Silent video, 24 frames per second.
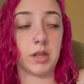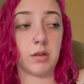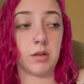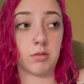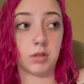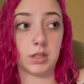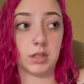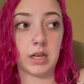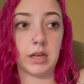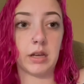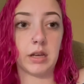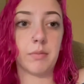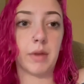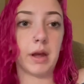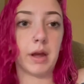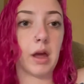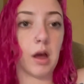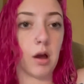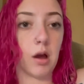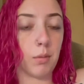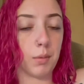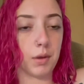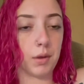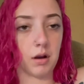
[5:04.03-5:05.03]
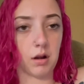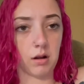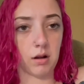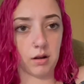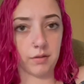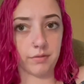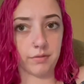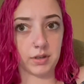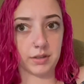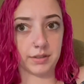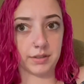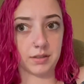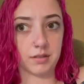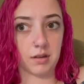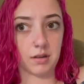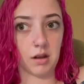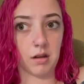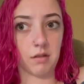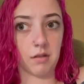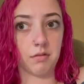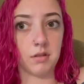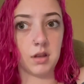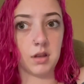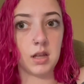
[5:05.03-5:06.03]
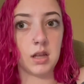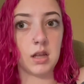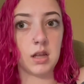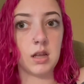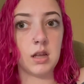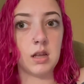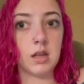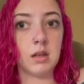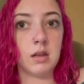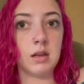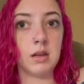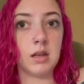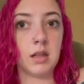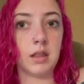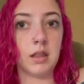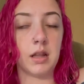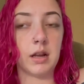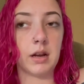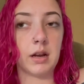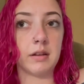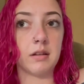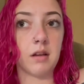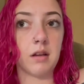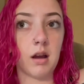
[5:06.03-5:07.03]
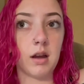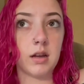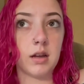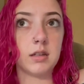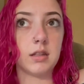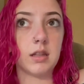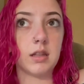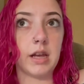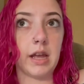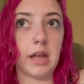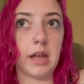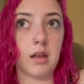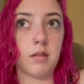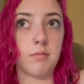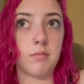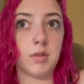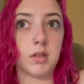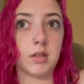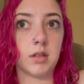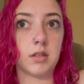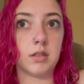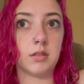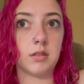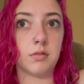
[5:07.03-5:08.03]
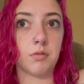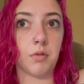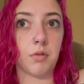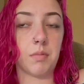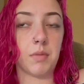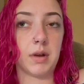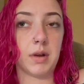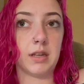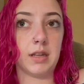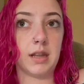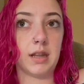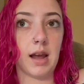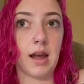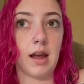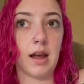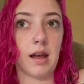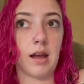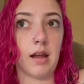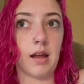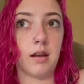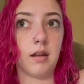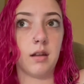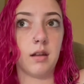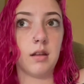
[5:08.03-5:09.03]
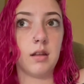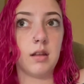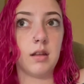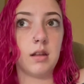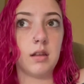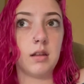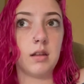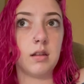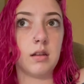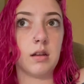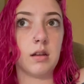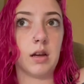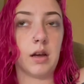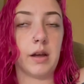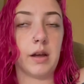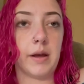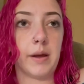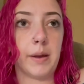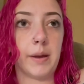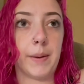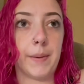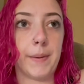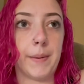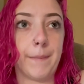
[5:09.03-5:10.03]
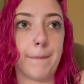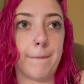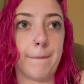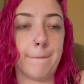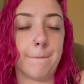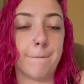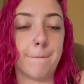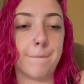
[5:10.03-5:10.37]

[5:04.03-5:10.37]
taking my helmet off and stuff. And then I got into the ambulance with my dad, and